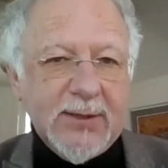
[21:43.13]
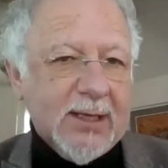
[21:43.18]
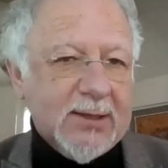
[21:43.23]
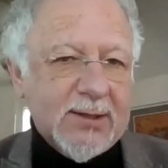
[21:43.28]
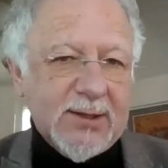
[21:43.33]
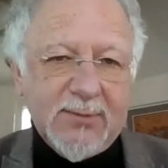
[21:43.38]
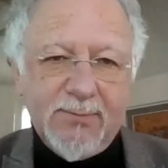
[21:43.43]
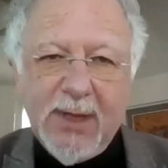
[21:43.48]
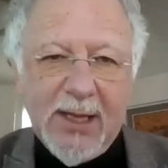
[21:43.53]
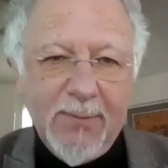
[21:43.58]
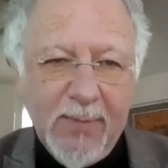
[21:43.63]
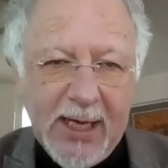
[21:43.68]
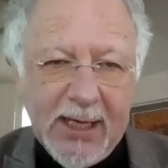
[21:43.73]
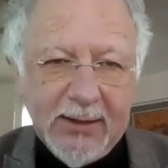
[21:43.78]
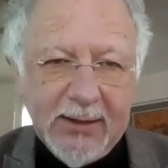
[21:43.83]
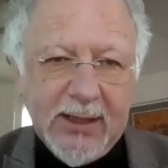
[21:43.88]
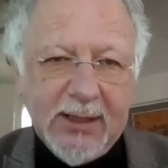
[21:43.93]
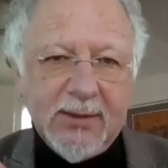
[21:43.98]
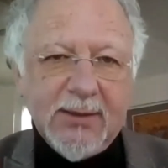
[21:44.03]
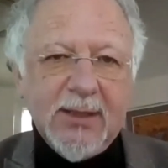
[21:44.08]
That's my
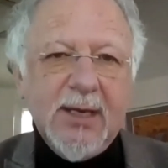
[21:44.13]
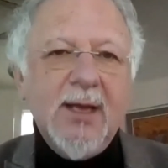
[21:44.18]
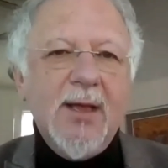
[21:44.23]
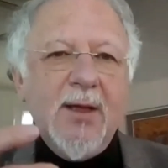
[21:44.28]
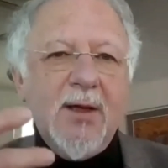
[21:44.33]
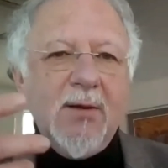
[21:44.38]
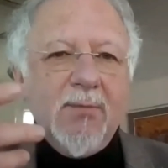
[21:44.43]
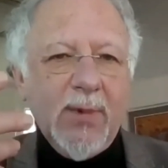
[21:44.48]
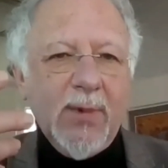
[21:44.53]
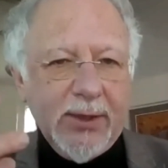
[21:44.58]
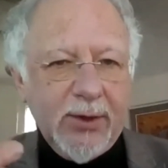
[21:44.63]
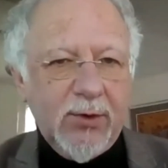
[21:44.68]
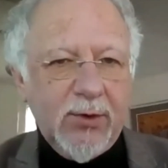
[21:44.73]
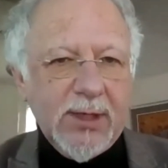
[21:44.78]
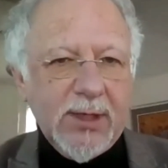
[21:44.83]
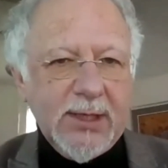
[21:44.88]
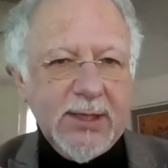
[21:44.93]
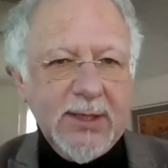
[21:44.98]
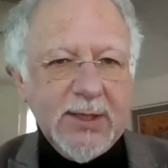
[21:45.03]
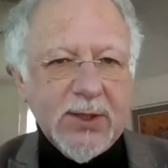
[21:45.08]
mandate,
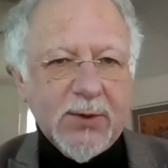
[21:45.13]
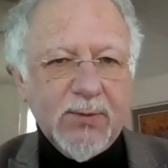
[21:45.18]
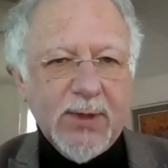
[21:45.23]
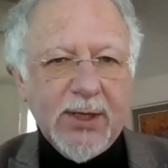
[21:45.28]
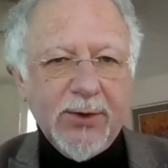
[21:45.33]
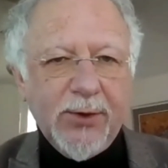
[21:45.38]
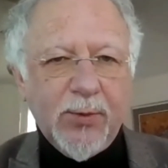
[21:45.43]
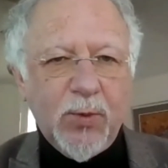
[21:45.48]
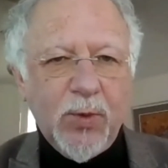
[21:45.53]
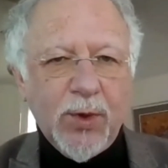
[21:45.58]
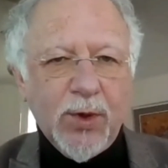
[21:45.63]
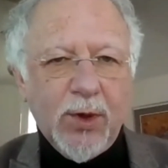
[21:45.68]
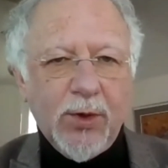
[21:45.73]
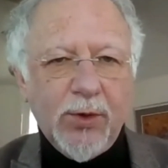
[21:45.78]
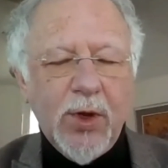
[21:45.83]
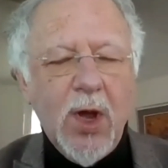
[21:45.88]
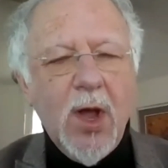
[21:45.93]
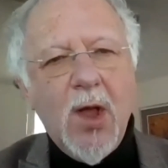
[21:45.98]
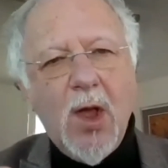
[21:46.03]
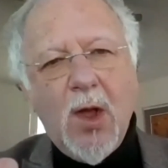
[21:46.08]
minorities around the
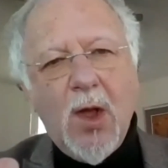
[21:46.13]
world.